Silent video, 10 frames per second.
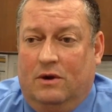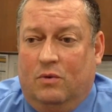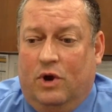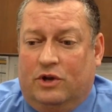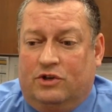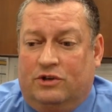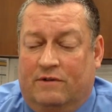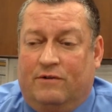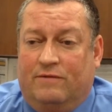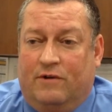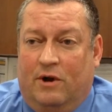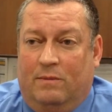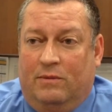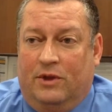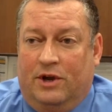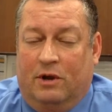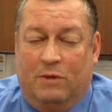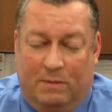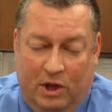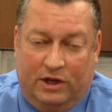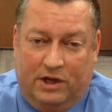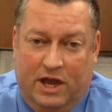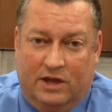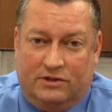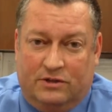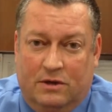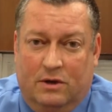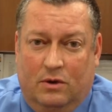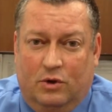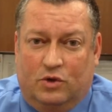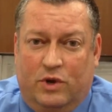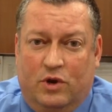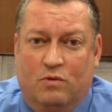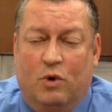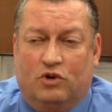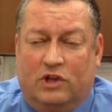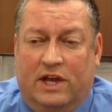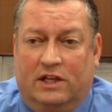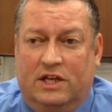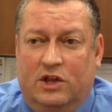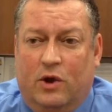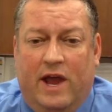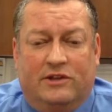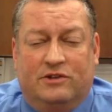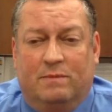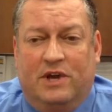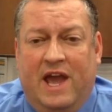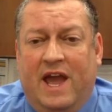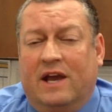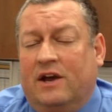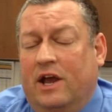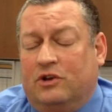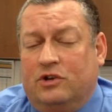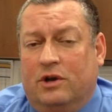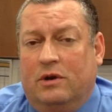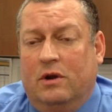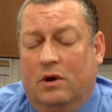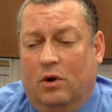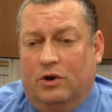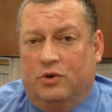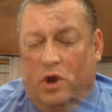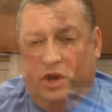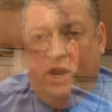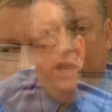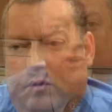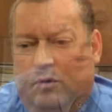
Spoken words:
which differ from the Doug McMillan case, which we knew most likely either had some gang connection or drug connection.